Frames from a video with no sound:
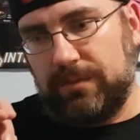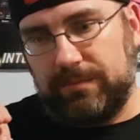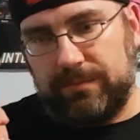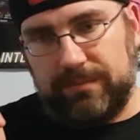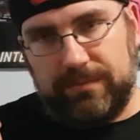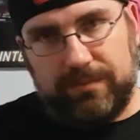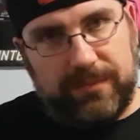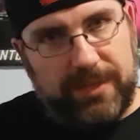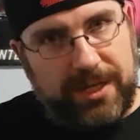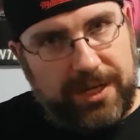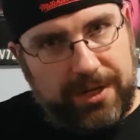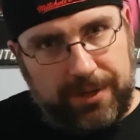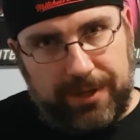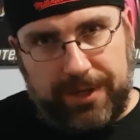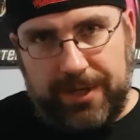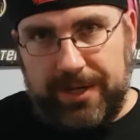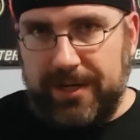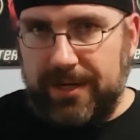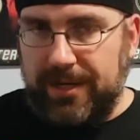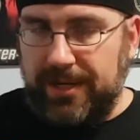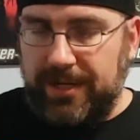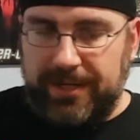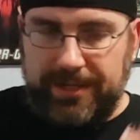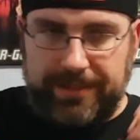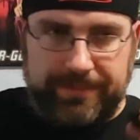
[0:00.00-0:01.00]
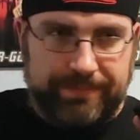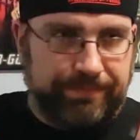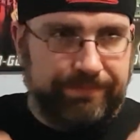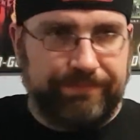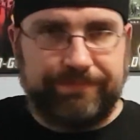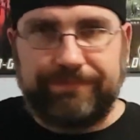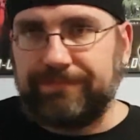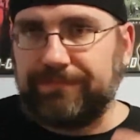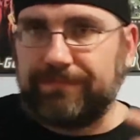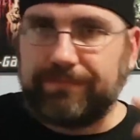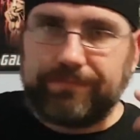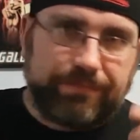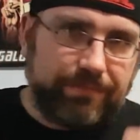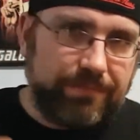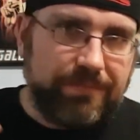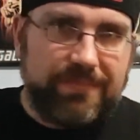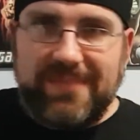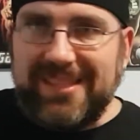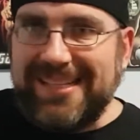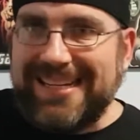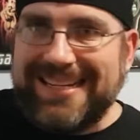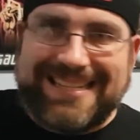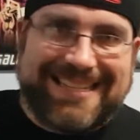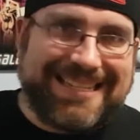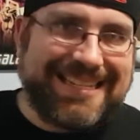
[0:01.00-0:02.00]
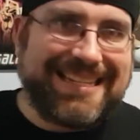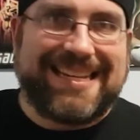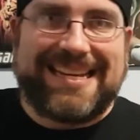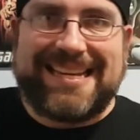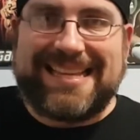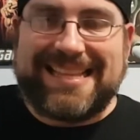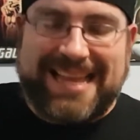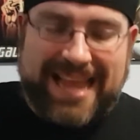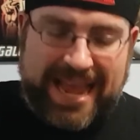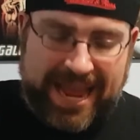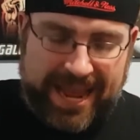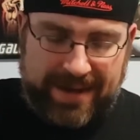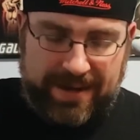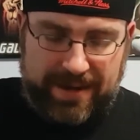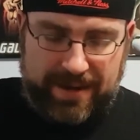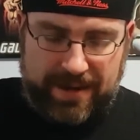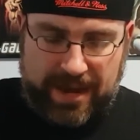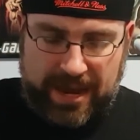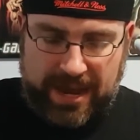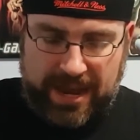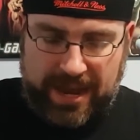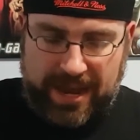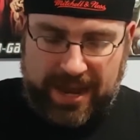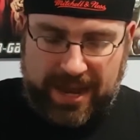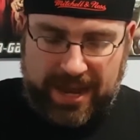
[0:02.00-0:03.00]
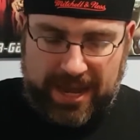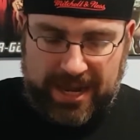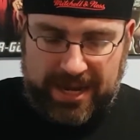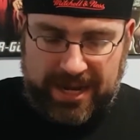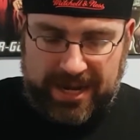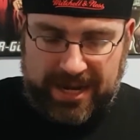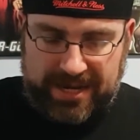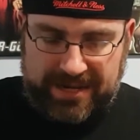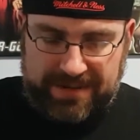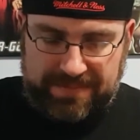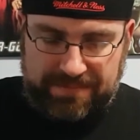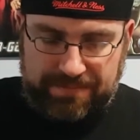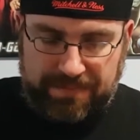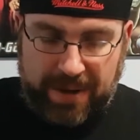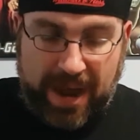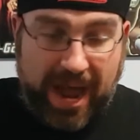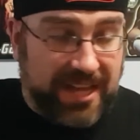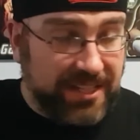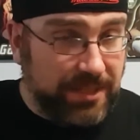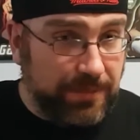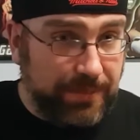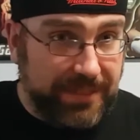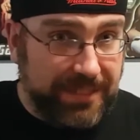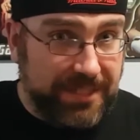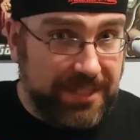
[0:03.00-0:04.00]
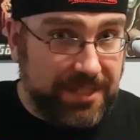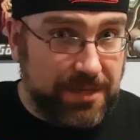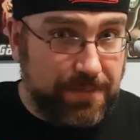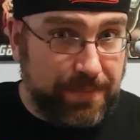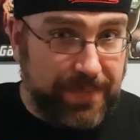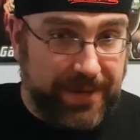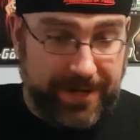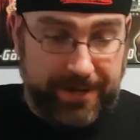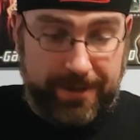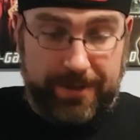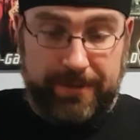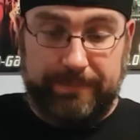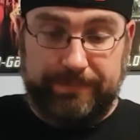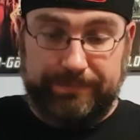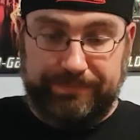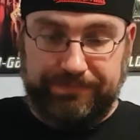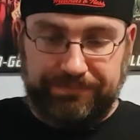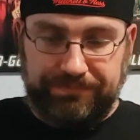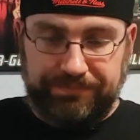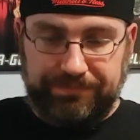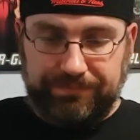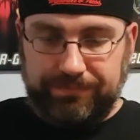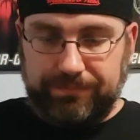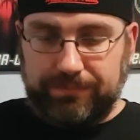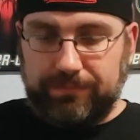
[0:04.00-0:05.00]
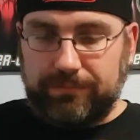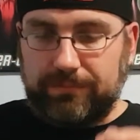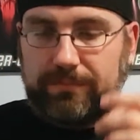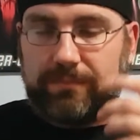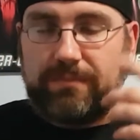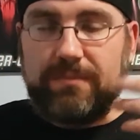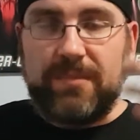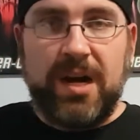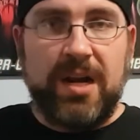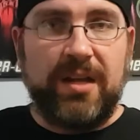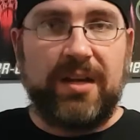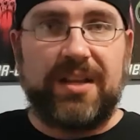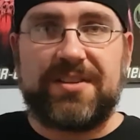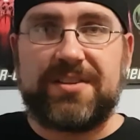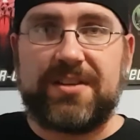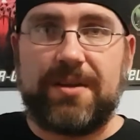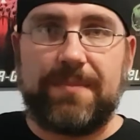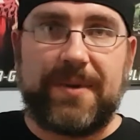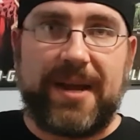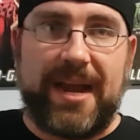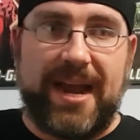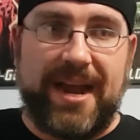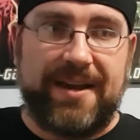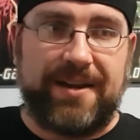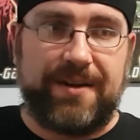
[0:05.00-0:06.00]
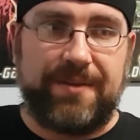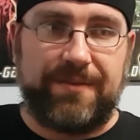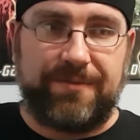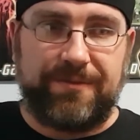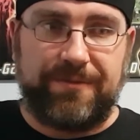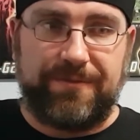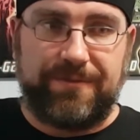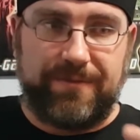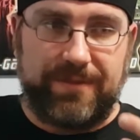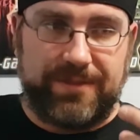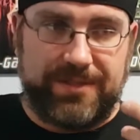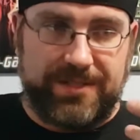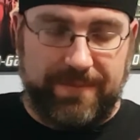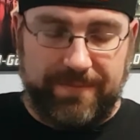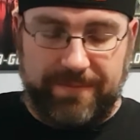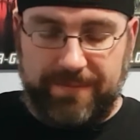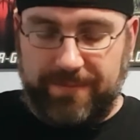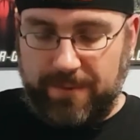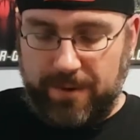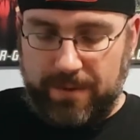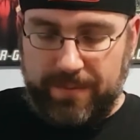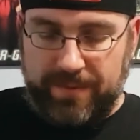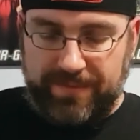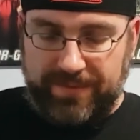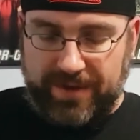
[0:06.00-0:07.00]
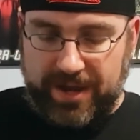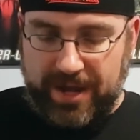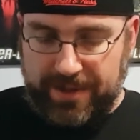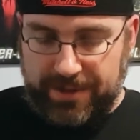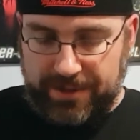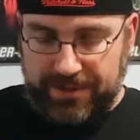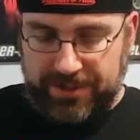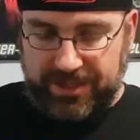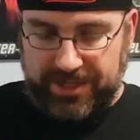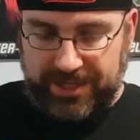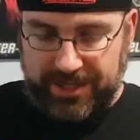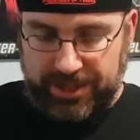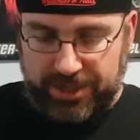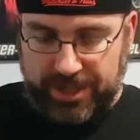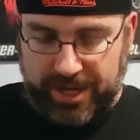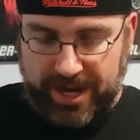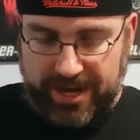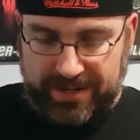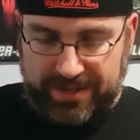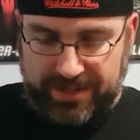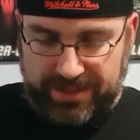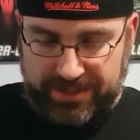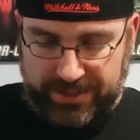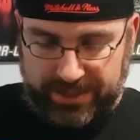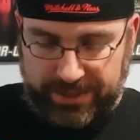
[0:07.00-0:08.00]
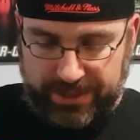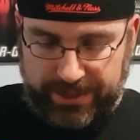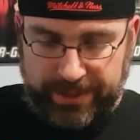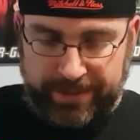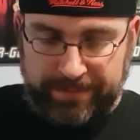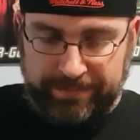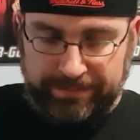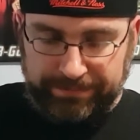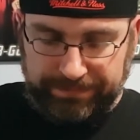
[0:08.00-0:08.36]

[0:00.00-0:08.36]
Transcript: you know, you're gonna see that uh, possibly disappear unless some kind of some form of other slingshot does occur.